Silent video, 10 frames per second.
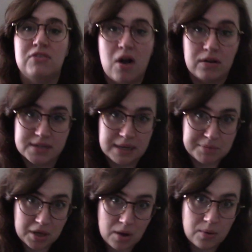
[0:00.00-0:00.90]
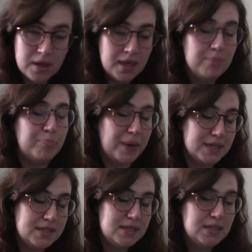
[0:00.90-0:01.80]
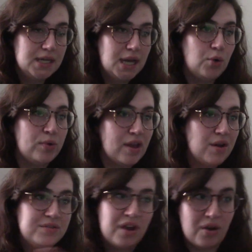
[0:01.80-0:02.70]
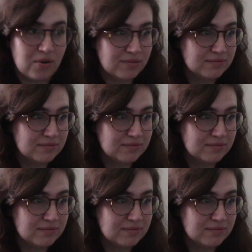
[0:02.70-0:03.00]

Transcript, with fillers: long time ago. But we all know